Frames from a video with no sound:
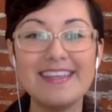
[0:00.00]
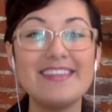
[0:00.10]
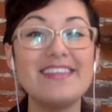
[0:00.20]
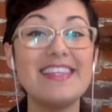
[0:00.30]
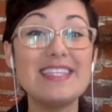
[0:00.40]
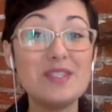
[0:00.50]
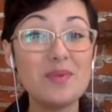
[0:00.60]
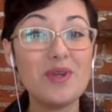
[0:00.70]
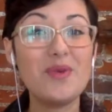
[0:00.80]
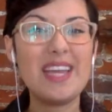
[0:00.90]
So this is
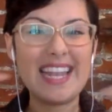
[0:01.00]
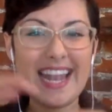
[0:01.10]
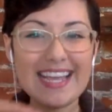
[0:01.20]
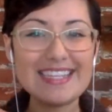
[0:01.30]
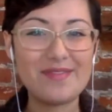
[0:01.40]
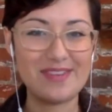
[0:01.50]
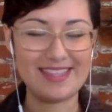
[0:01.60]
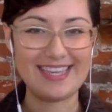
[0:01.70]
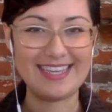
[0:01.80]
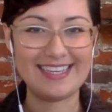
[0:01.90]
where you connect
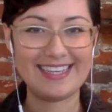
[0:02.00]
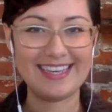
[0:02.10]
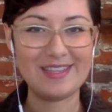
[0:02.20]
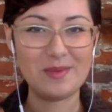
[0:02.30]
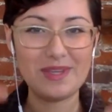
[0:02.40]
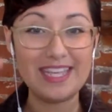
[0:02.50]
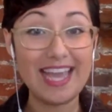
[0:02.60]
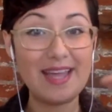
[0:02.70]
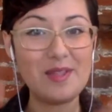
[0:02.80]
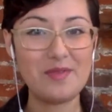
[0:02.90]
everything and you really
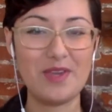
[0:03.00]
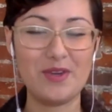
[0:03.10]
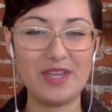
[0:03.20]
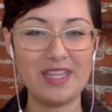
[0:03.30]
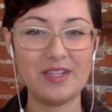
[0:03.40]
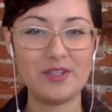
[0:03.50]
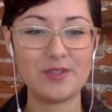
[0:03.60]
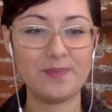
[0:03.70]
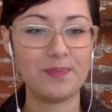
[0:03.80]
elevate your English.